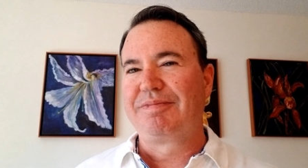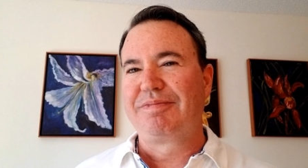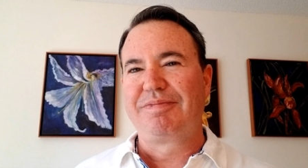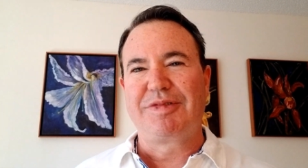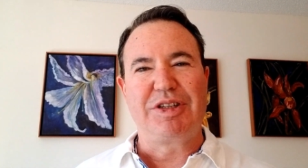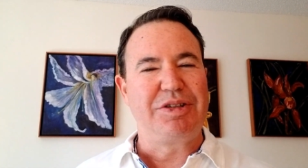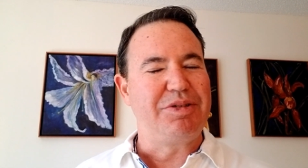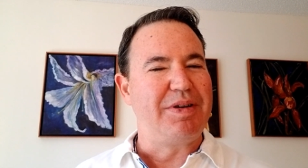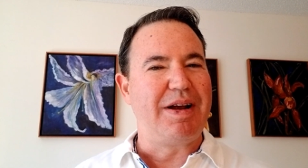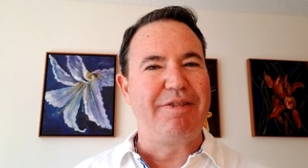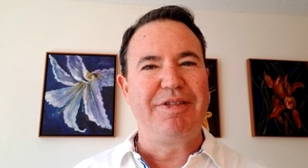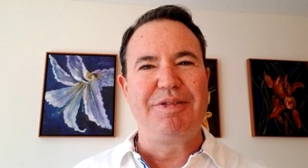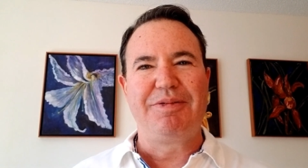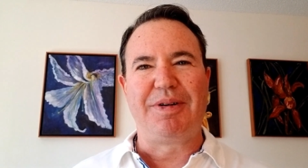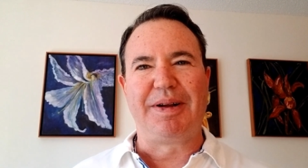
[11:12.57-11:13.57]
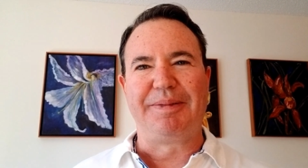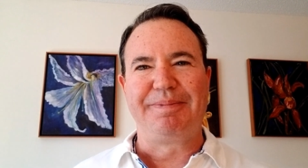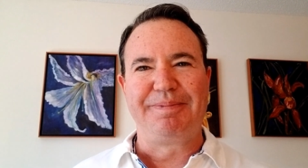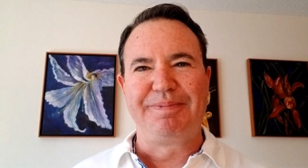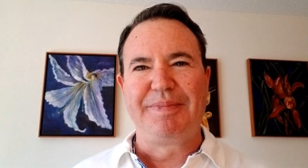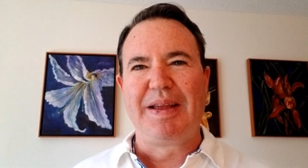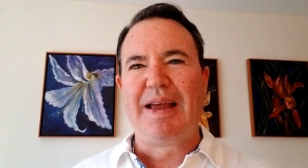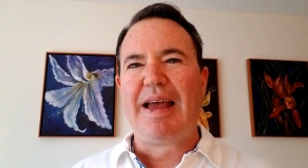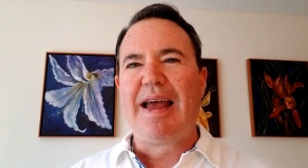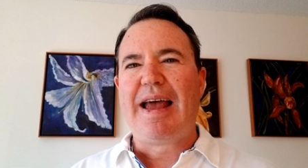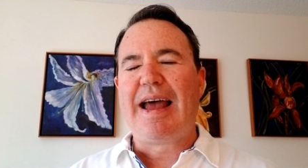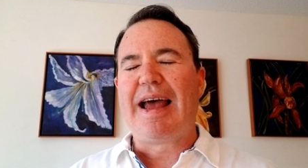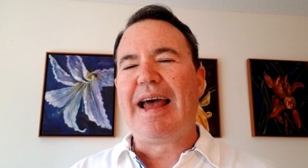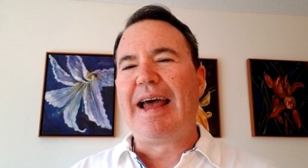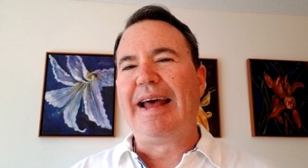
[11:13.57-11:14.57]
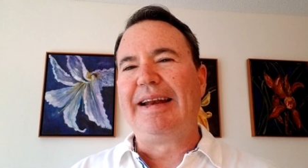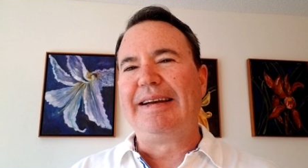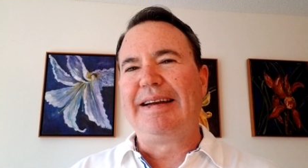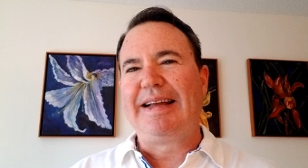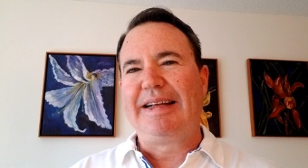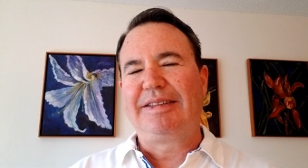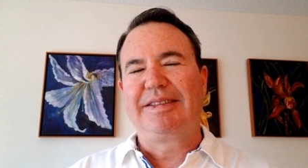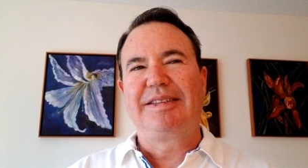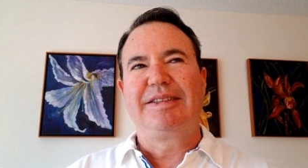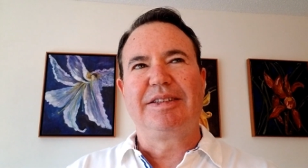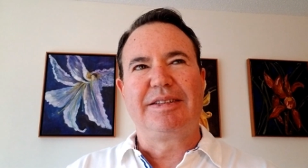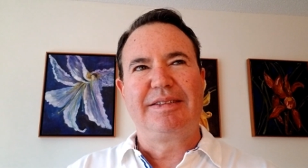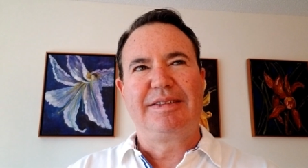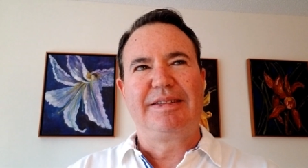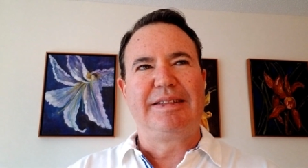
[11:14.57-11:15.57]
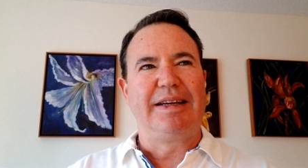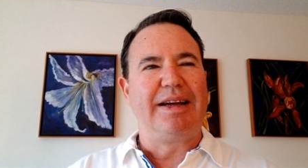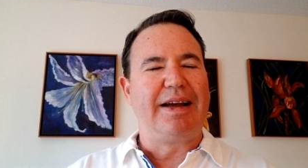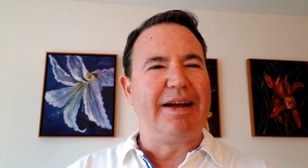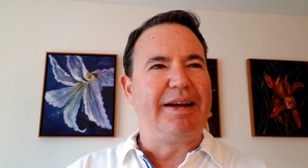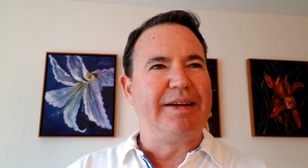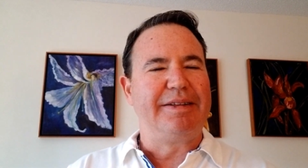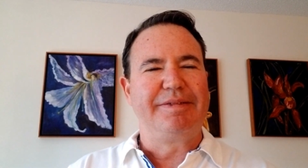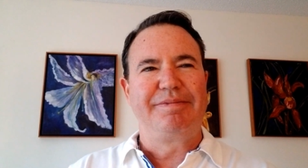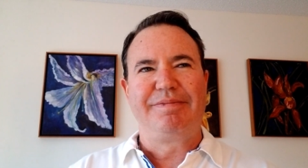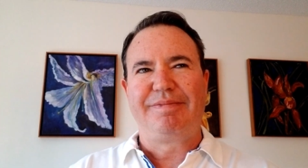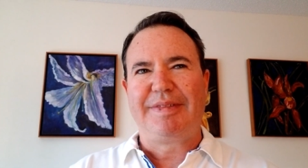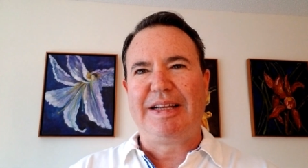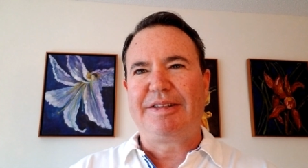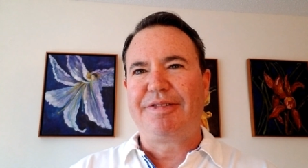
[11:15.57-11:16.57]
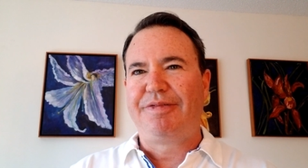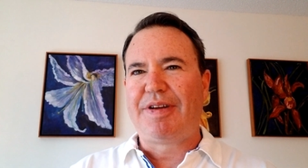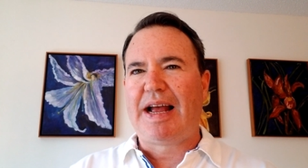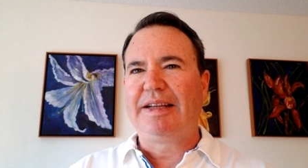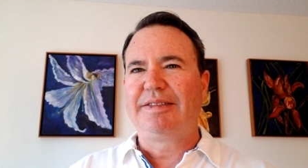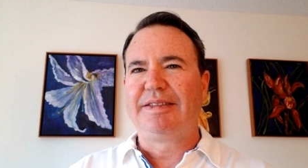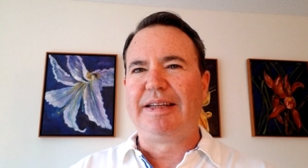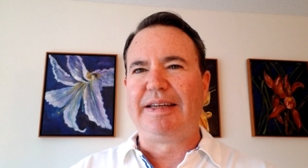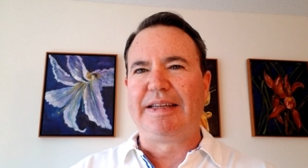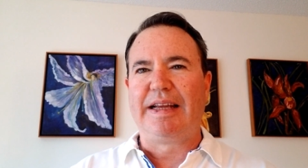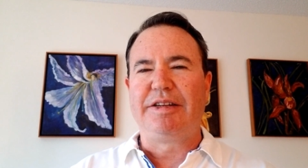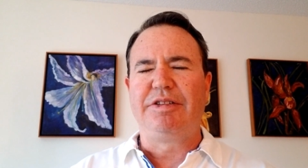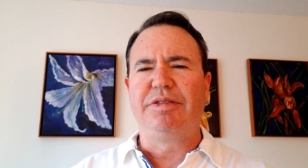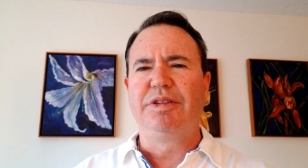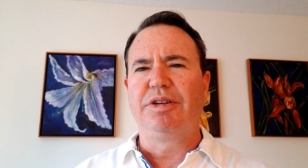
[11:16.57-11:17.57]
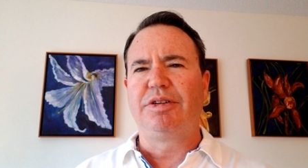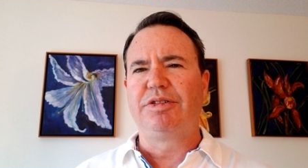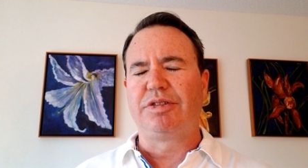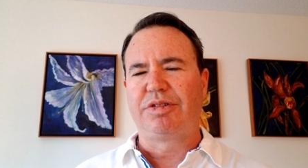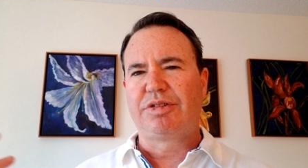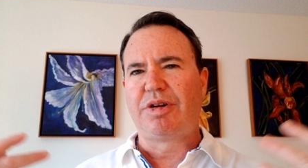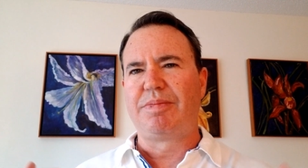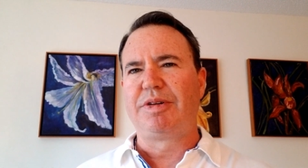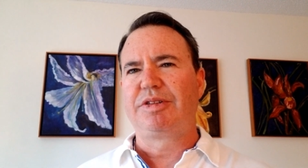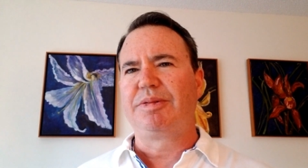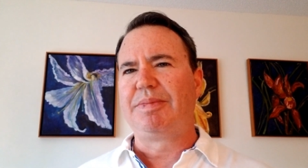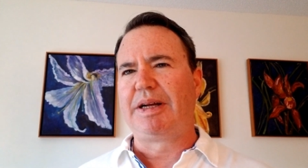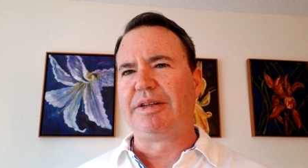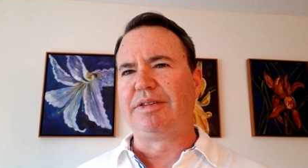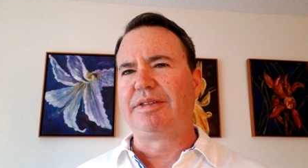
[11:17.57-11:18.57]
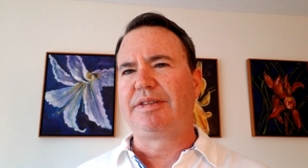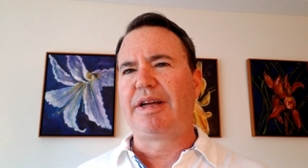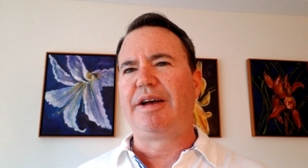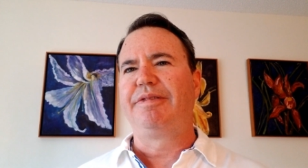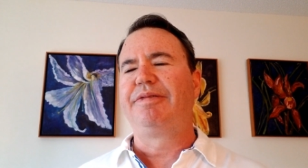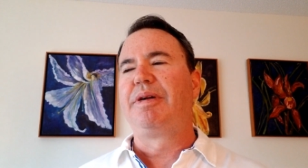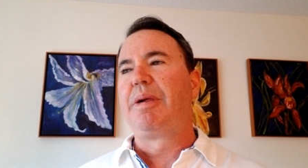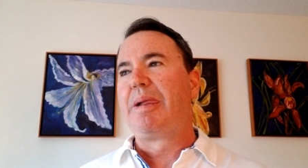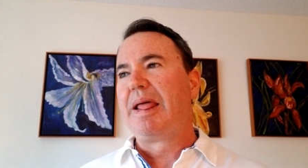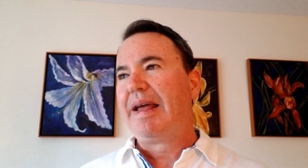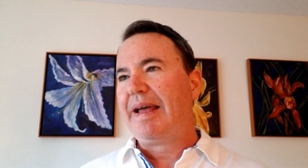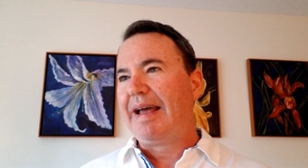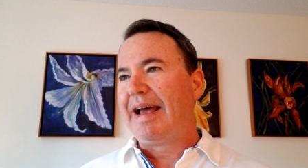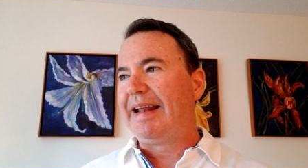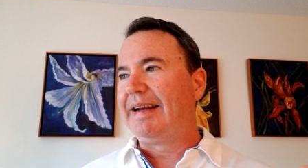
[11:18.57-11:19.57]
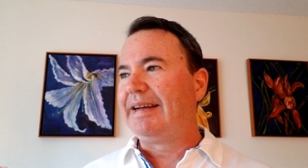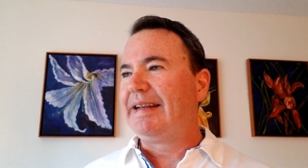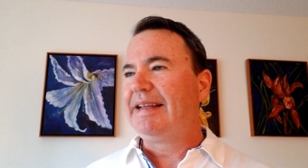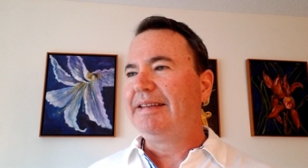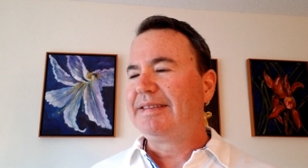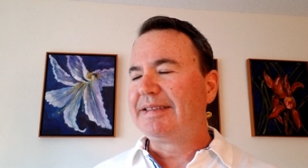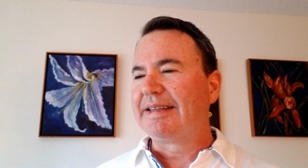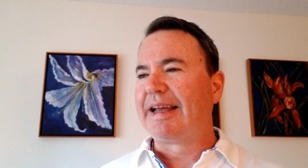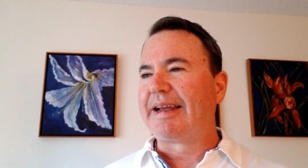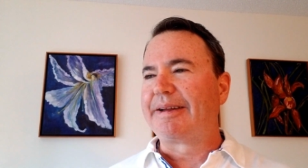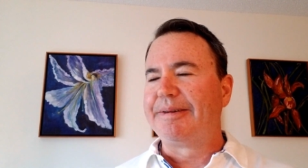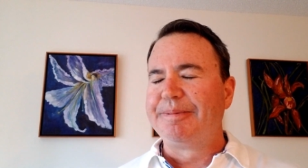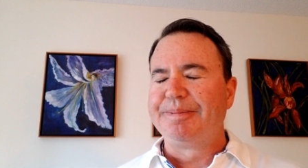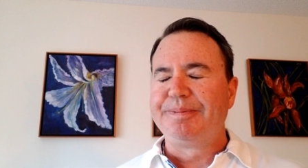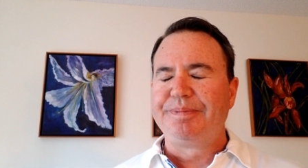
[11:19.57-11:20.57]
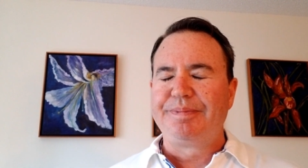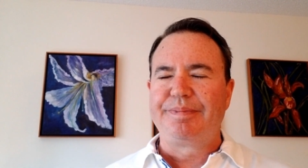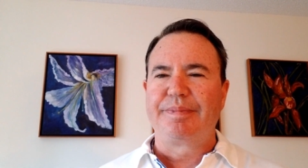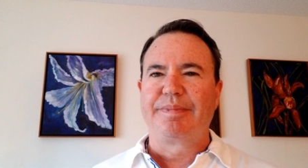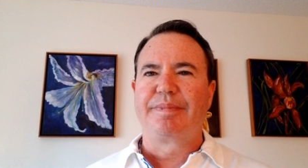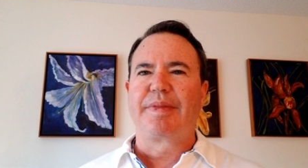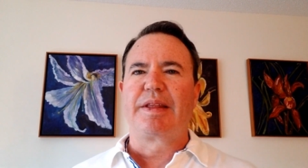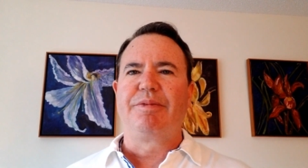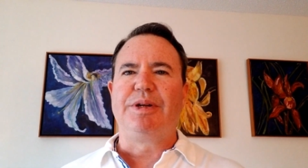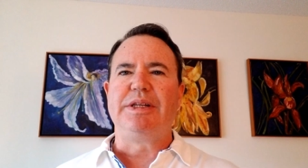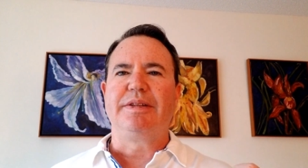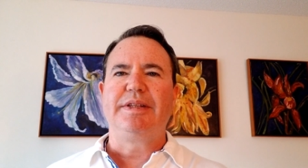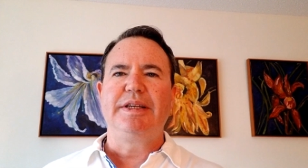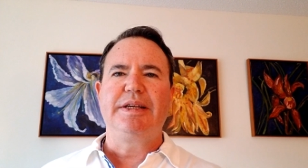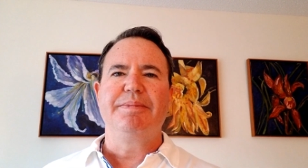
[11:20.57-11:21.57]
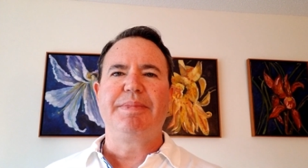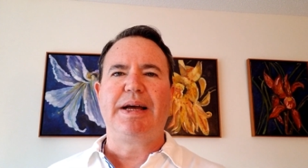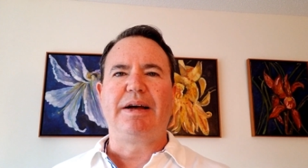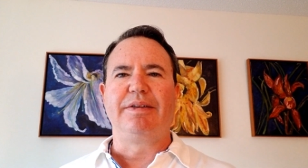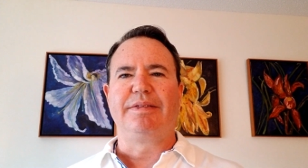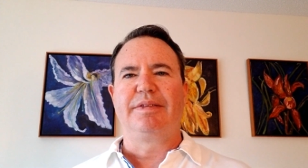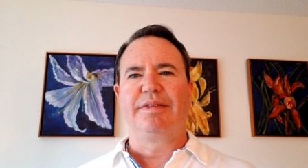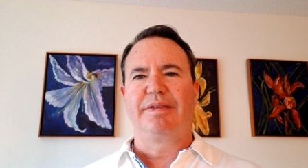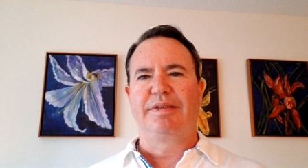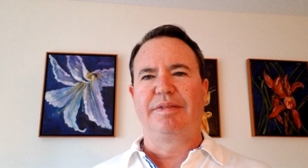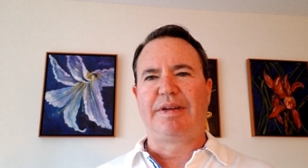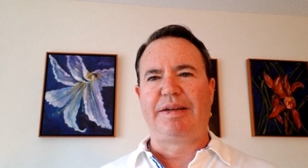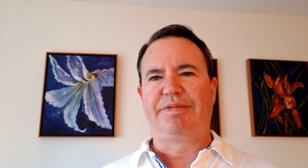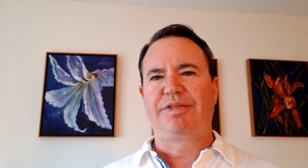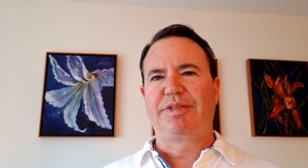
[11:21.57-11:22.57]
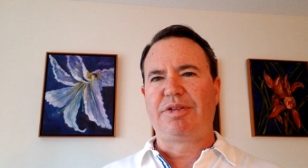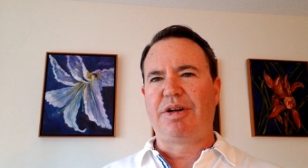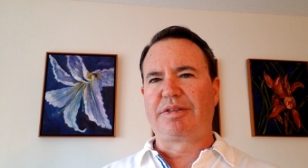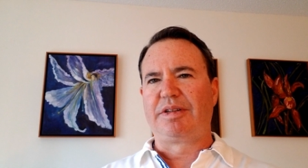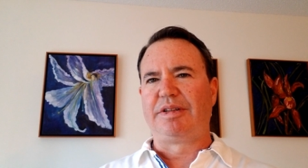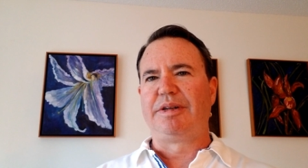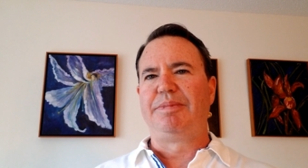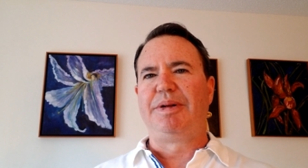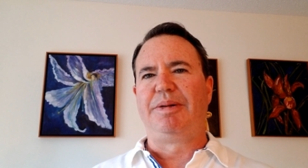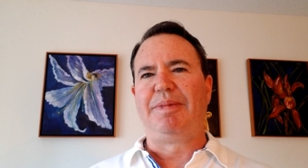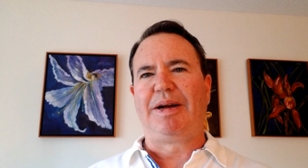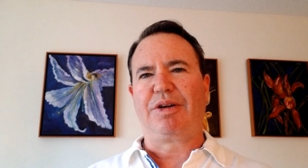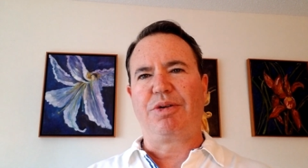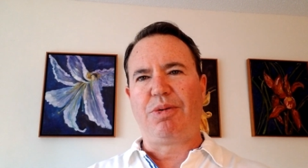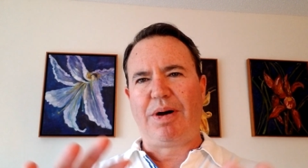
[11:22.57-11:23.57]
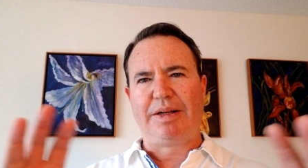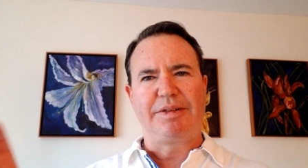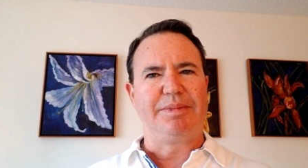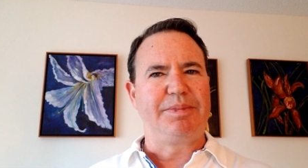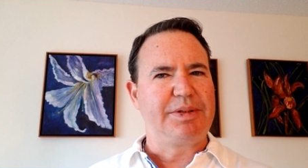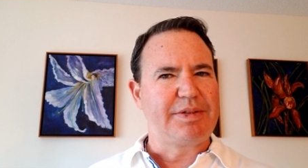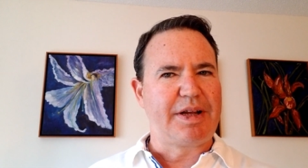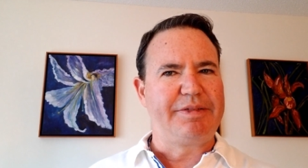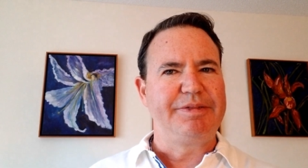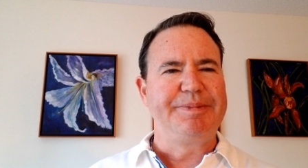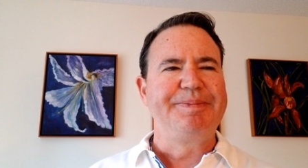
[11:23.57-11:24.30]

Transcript: You do whatever you want. And it's just, uh, it's fascinating. And you learn just so much about yourself. And it is like, when you think about, I've talked a little bit about quantum stuff,